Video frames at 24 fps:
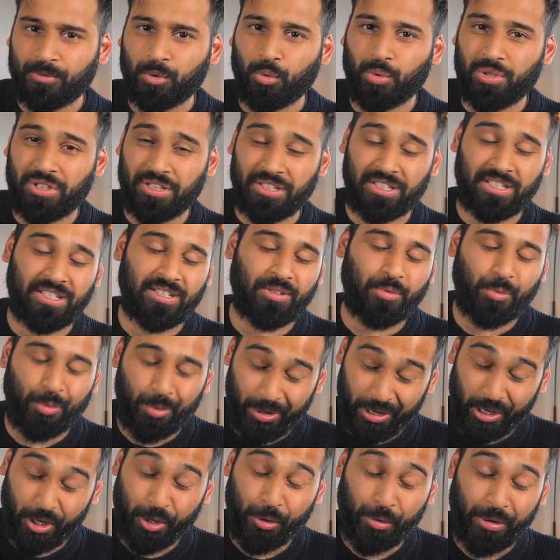which is
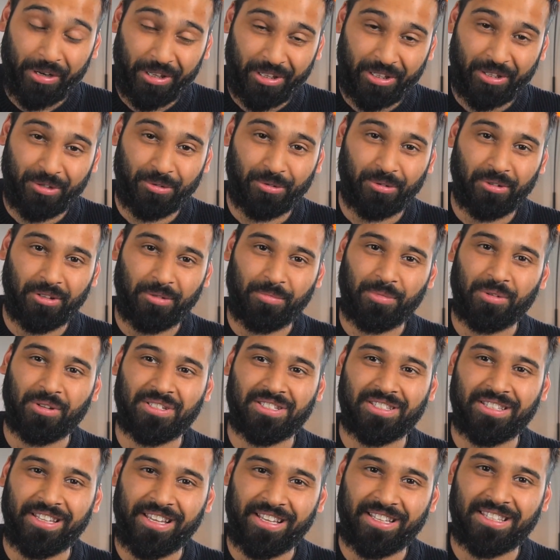really, really cool
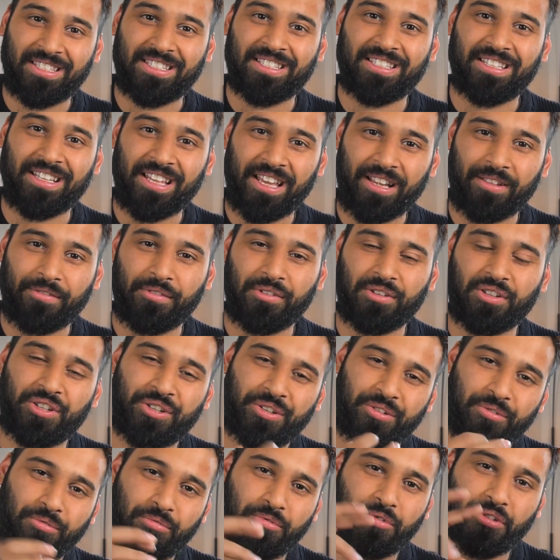because that's like the
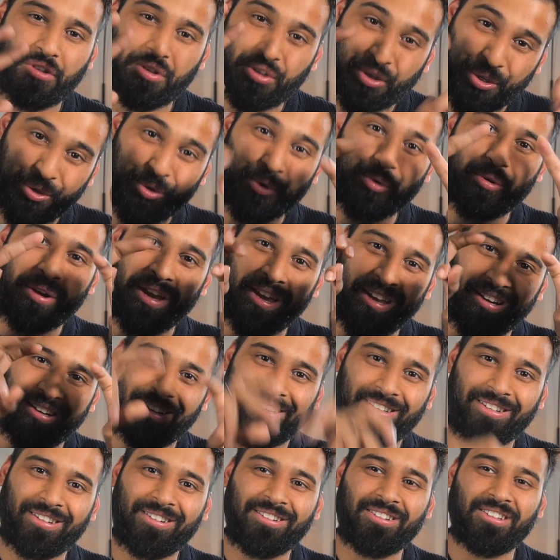true A
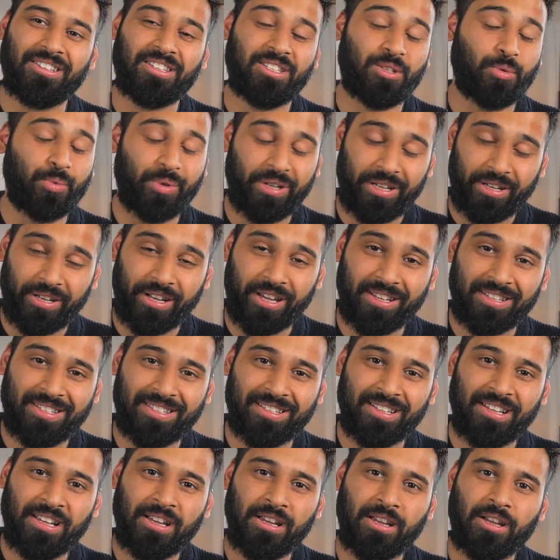R. It's really
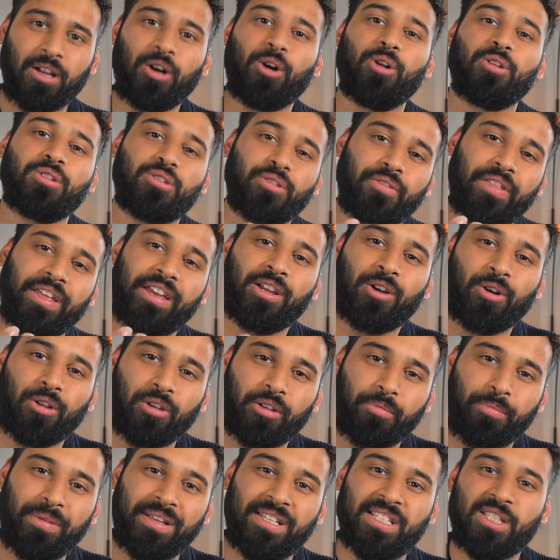nice. Also they
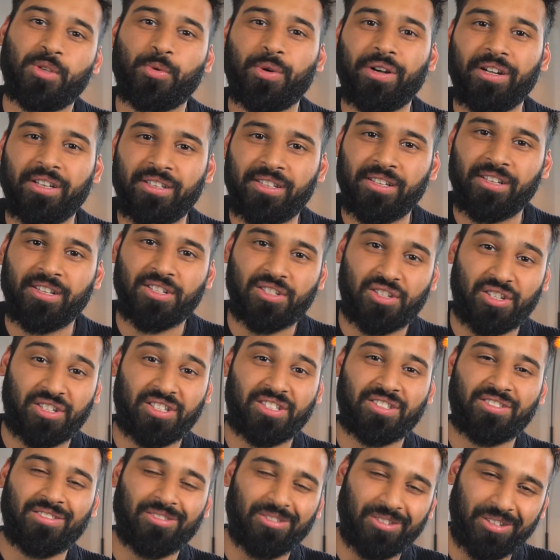call it mixed reality,
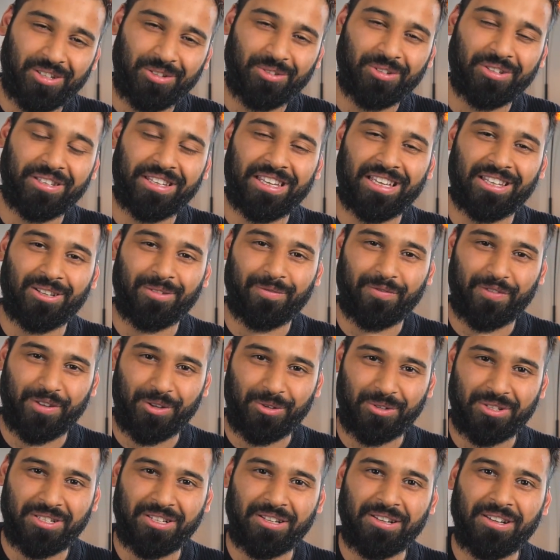just so you don't get
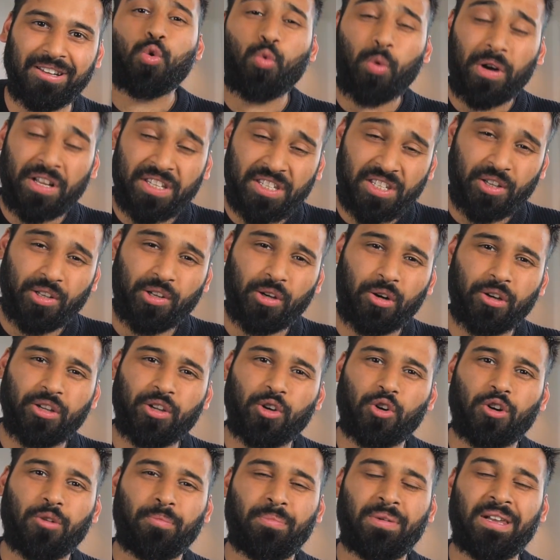confused. Once you know
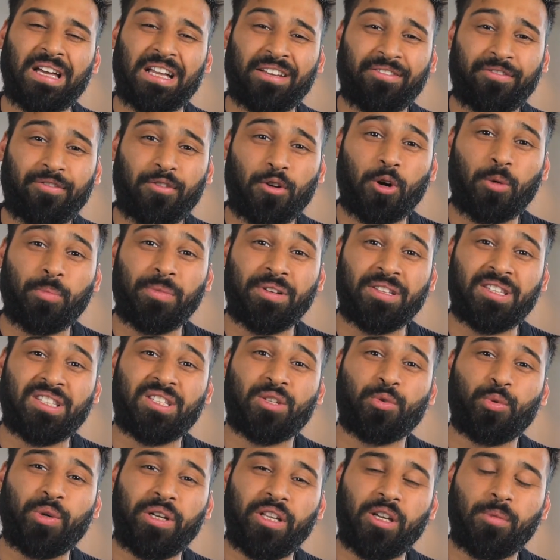your platform,
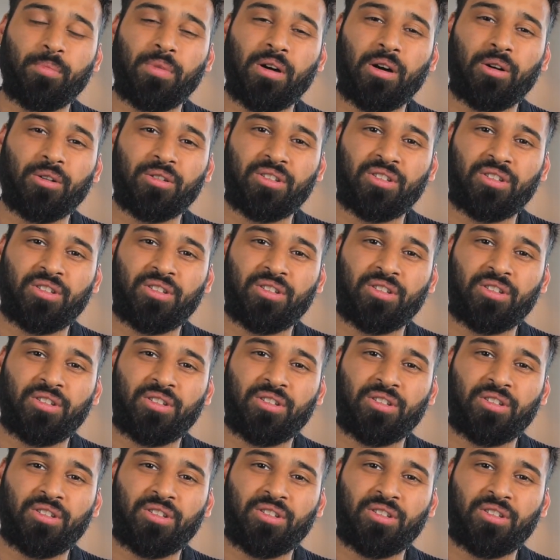it's really about